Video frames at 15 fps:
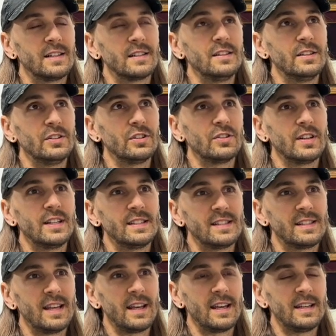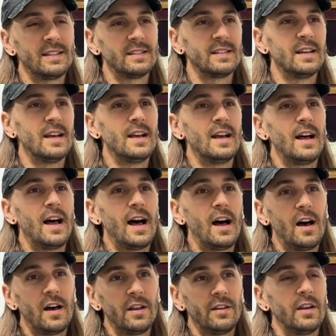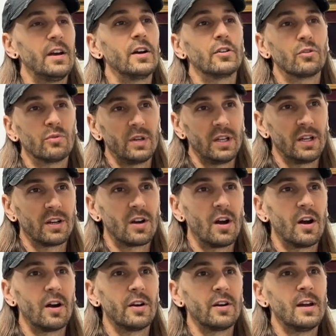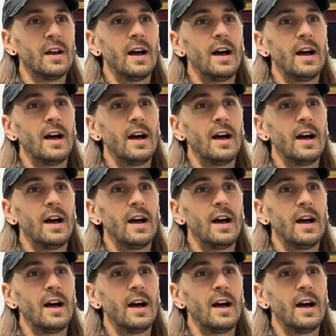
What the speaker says: glitter and sand on a greeting card.